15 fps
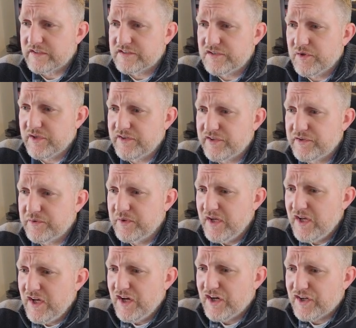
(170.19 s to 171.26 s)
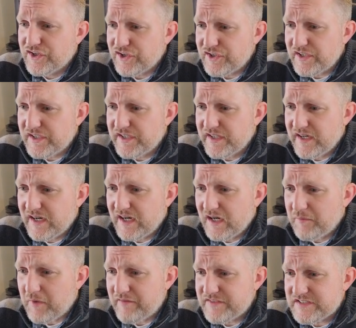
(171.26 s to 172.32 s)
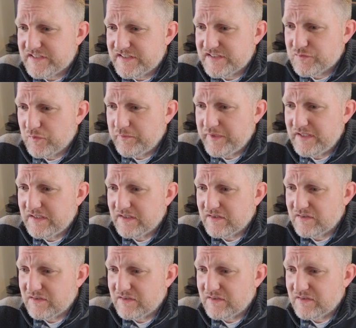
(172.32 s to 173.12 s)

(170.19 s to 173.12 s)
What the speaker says: So you can do good, obviously this will be